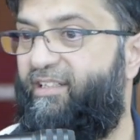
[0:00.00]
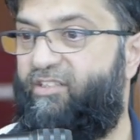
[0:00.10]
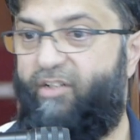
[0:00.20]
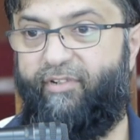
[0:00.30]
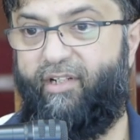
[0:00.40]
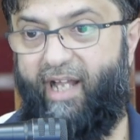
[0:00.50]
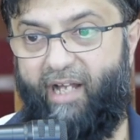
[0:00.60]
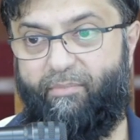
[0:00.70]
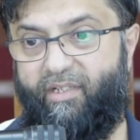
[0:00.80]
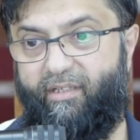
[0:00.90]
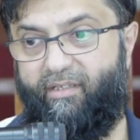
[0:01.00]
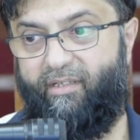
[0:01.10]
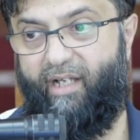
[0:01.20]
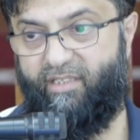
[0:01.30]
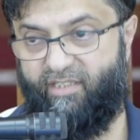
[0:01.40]
Shafaq al-Ahmar
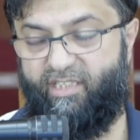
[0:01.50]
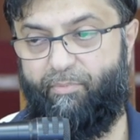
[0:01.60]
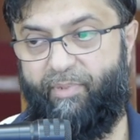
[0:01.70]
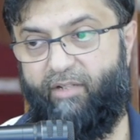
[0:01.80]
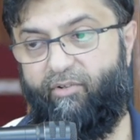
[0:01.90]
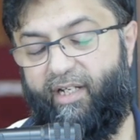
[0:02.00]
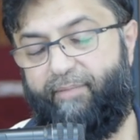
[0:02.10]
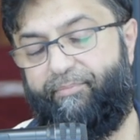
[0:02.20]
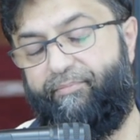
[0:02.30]
has disappeared, right?